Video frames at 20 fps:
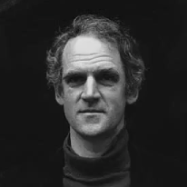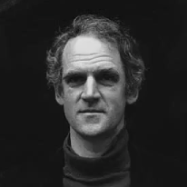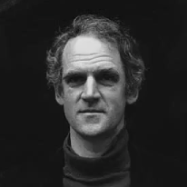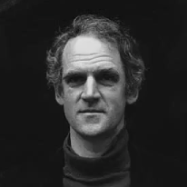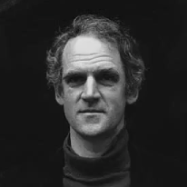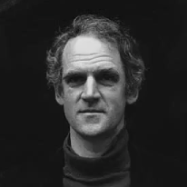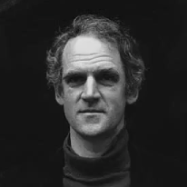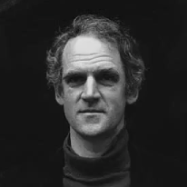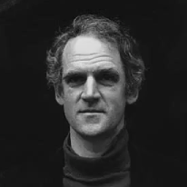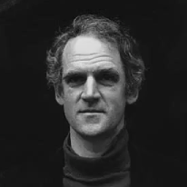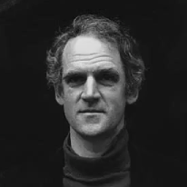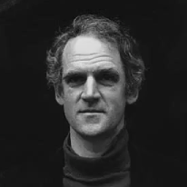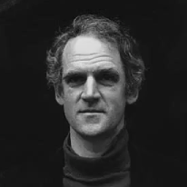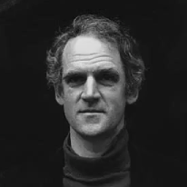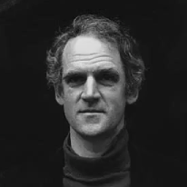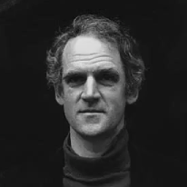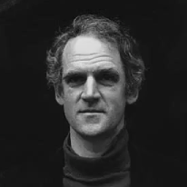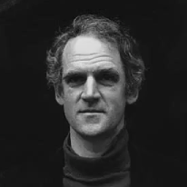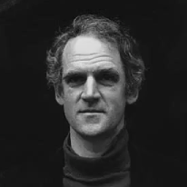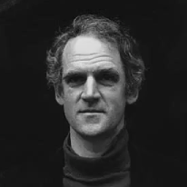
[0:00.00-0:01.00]

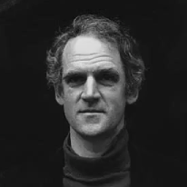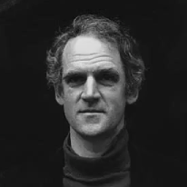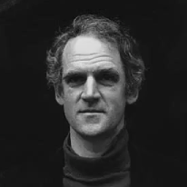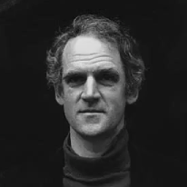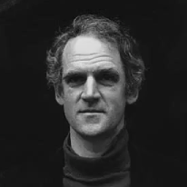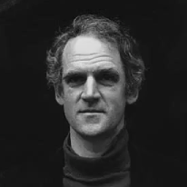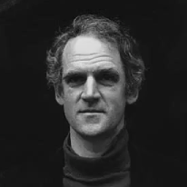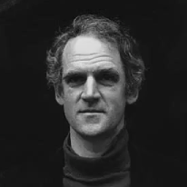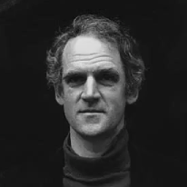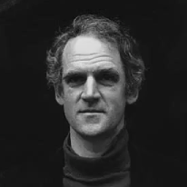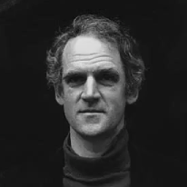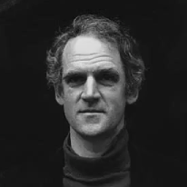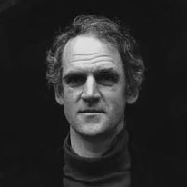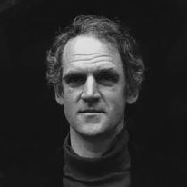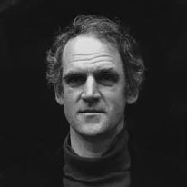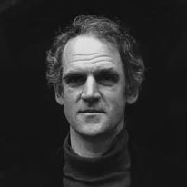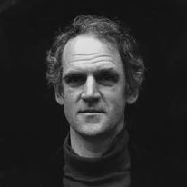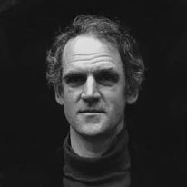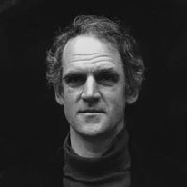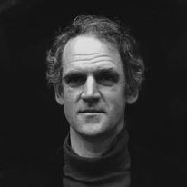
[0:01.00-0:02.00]

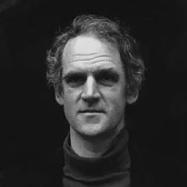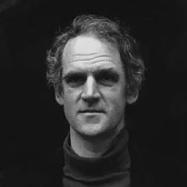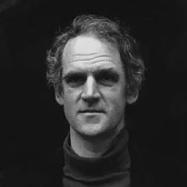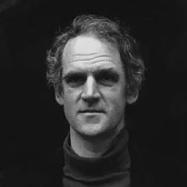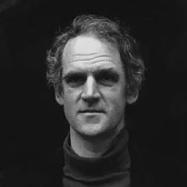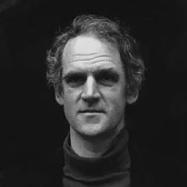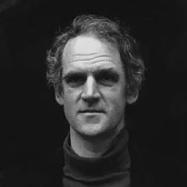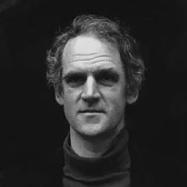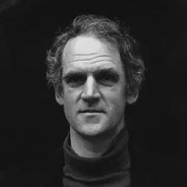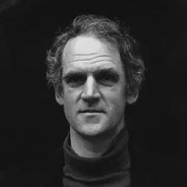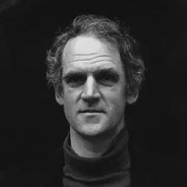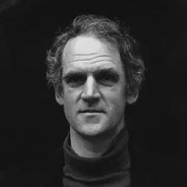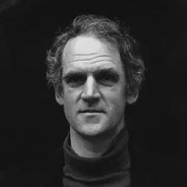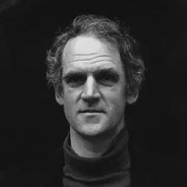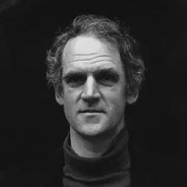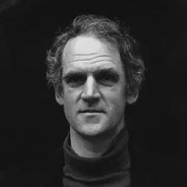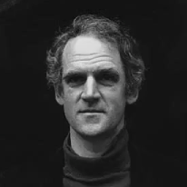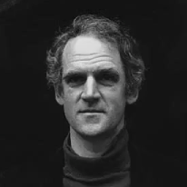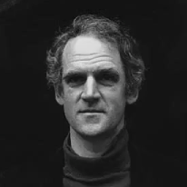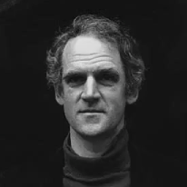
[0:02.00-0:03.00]

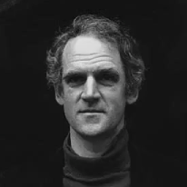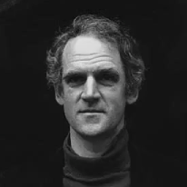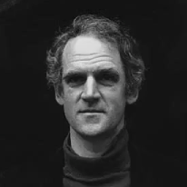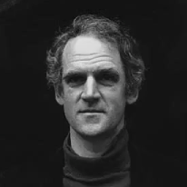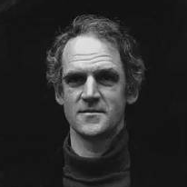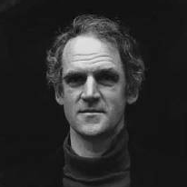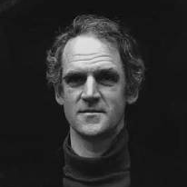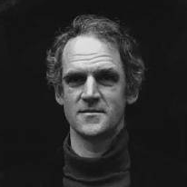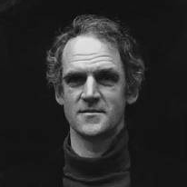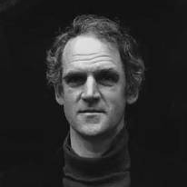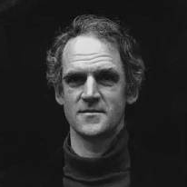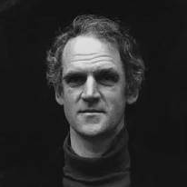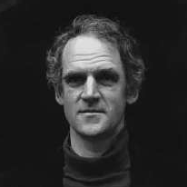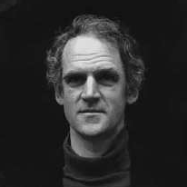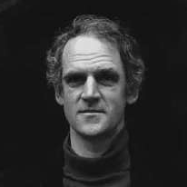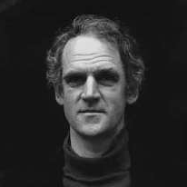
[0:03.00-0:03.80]
The face doesn't move, so there is nothing to read.